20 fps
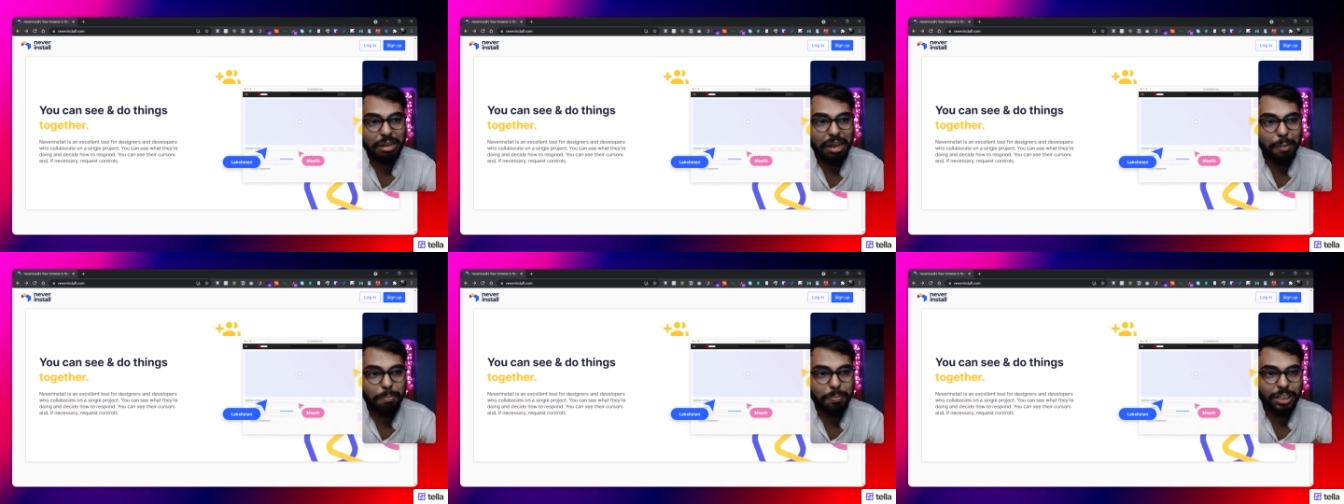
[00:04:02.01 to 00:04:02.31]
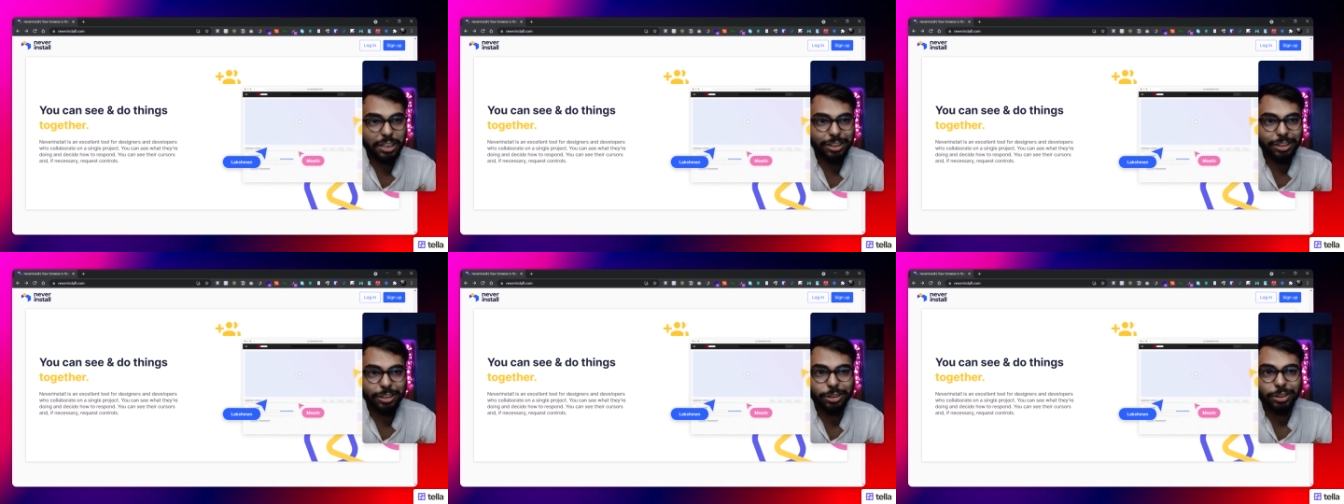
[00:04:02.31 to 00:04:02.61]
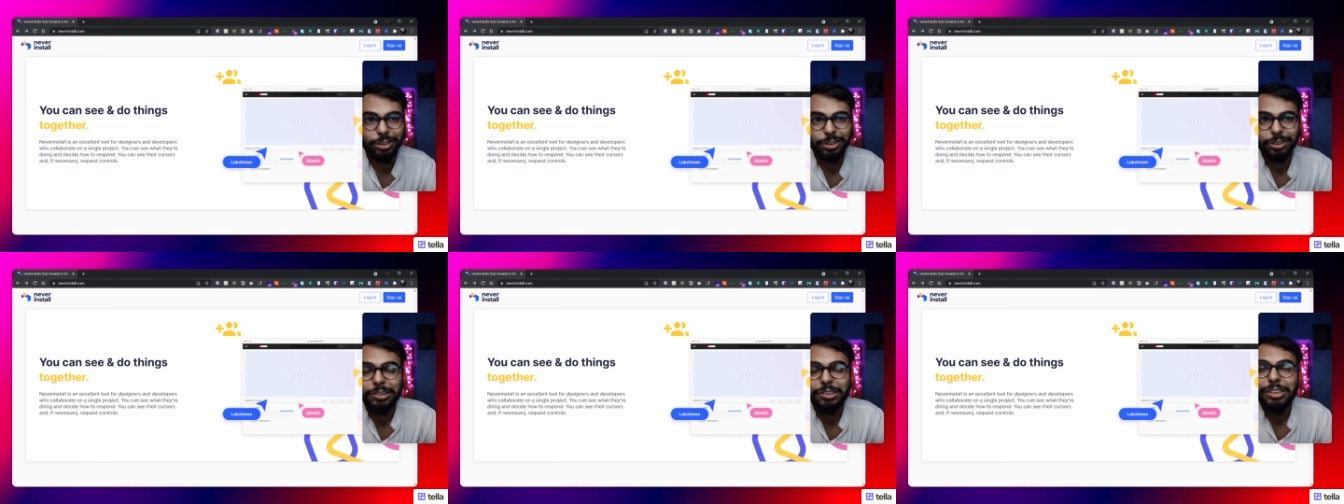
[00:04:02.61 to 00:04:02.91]

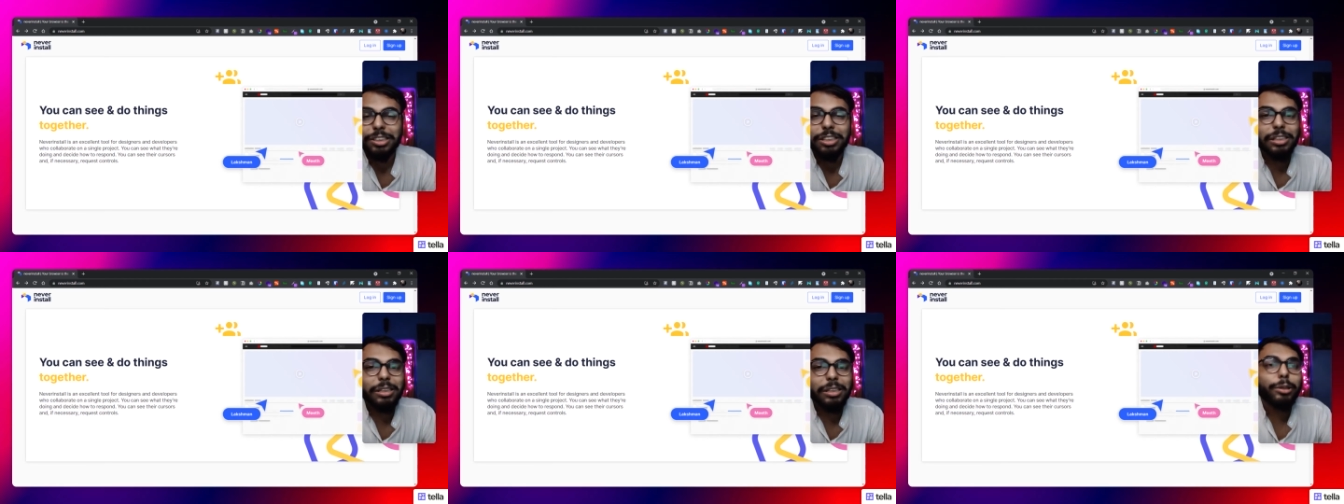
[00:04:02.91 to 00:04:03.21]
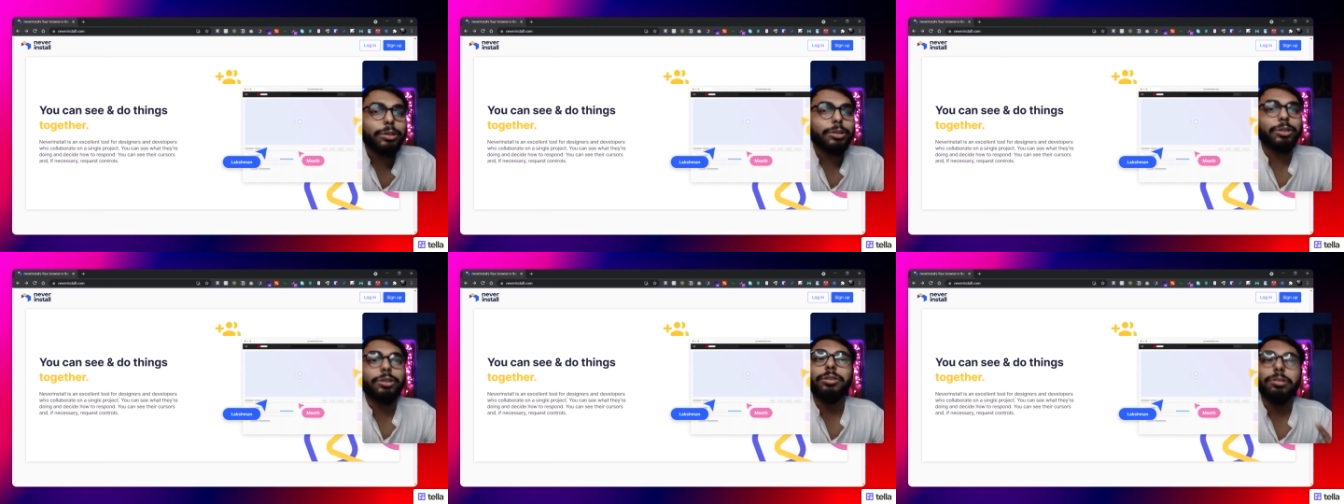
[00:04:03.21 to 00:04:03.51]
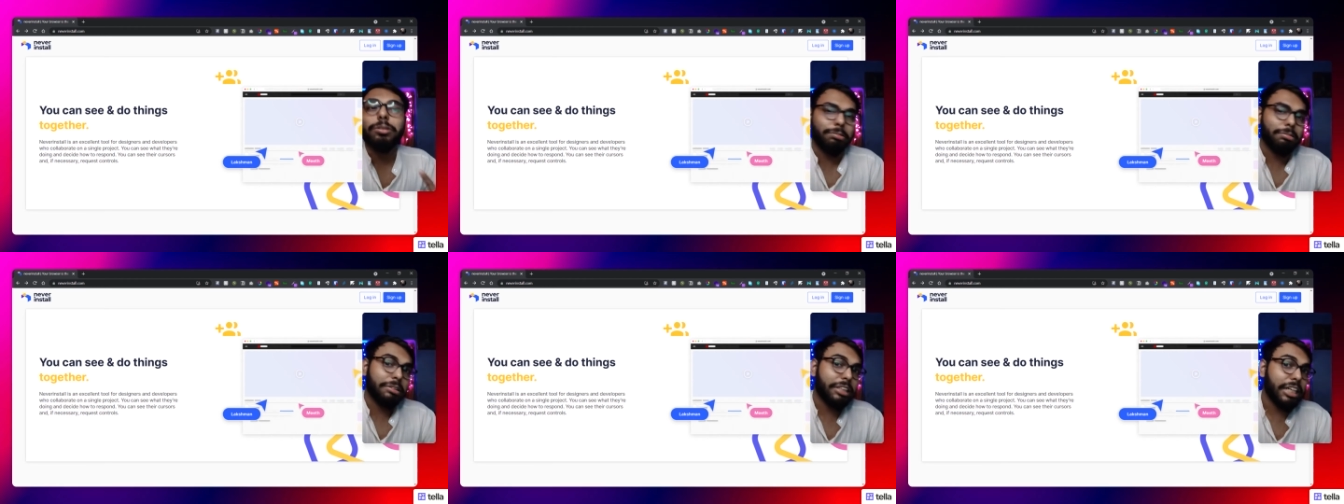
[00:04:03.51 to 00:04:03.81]
application.
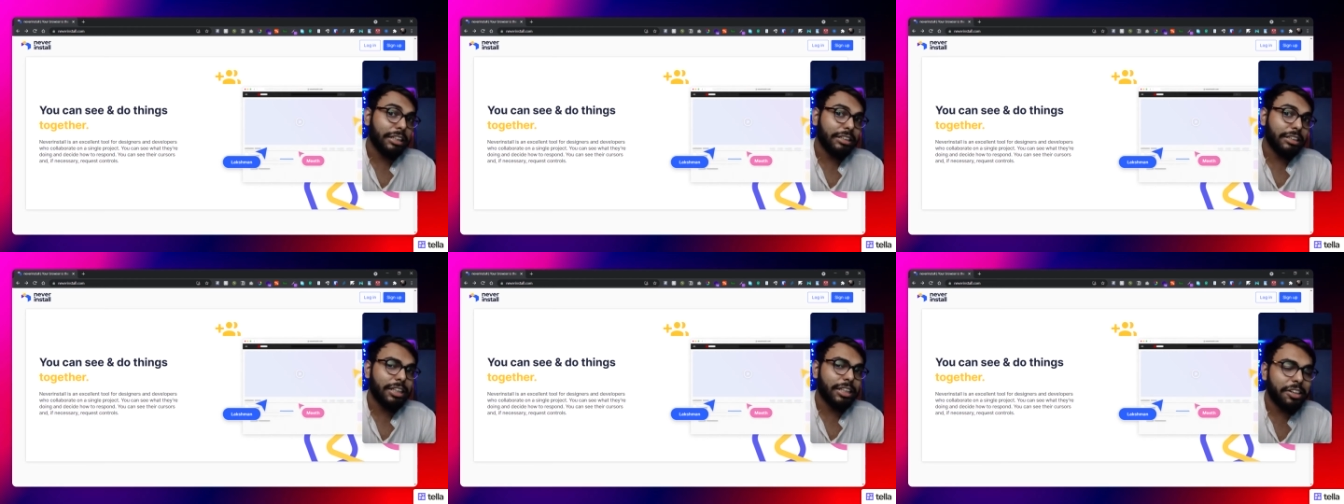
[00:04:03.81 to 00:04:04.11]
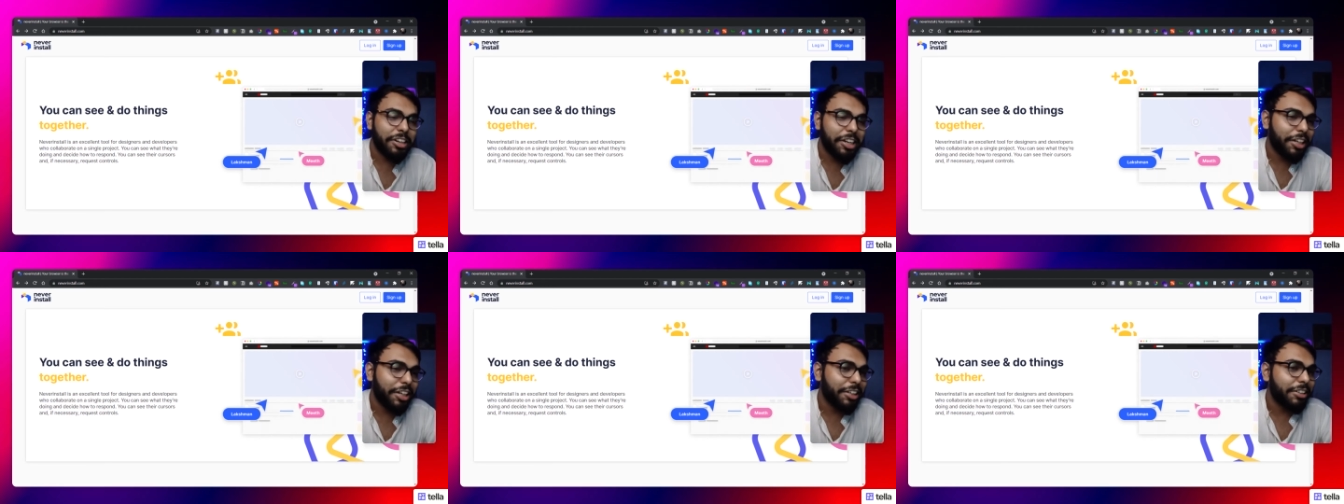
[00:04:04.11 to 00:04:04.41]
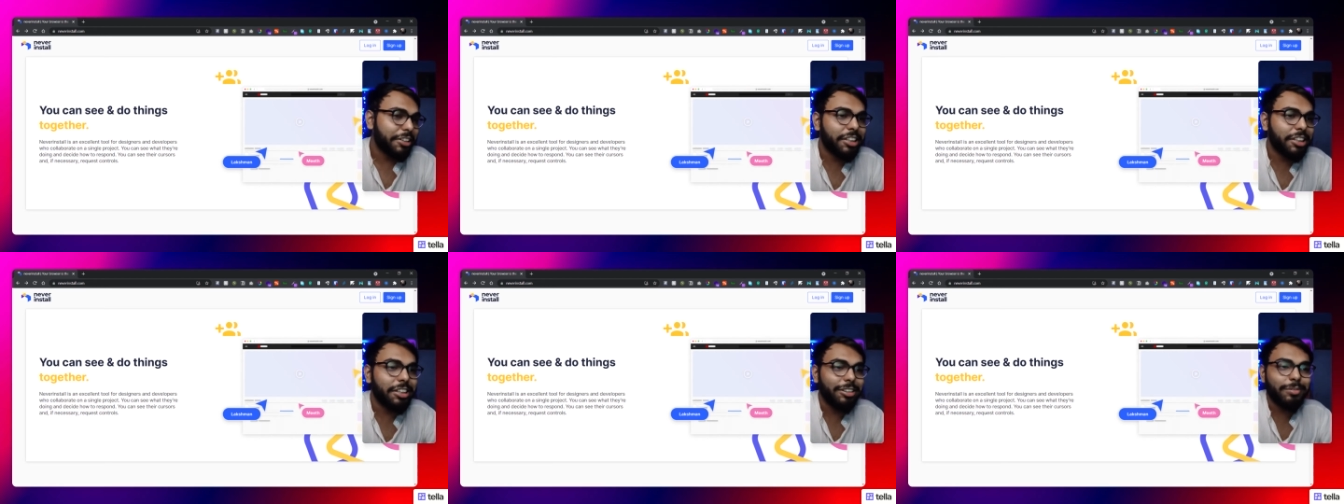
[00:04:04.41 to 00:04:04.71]
So that's a great
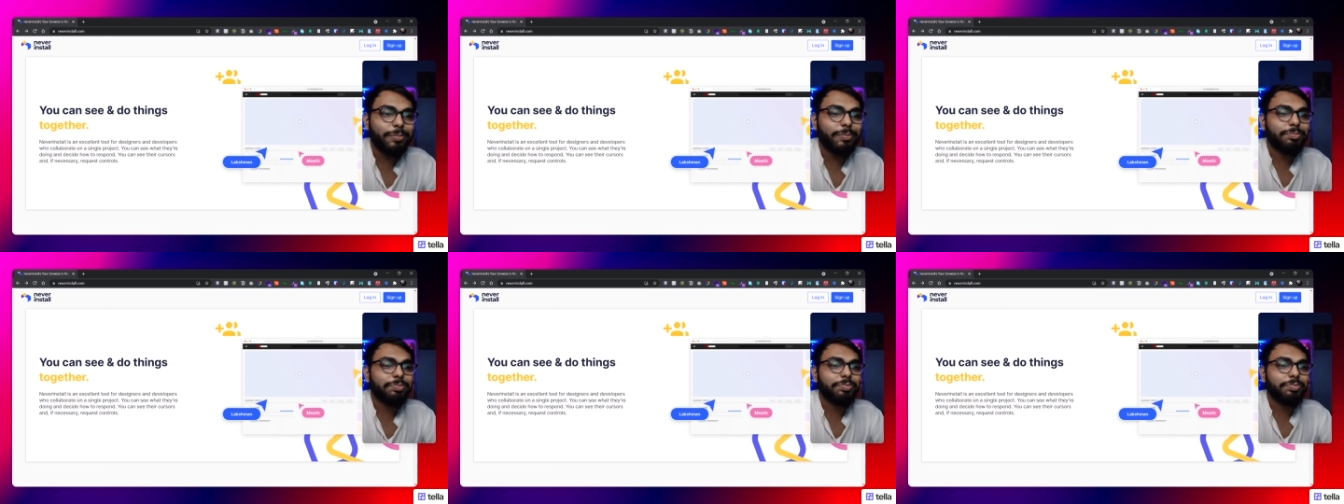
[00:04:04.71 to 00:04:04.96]
thing.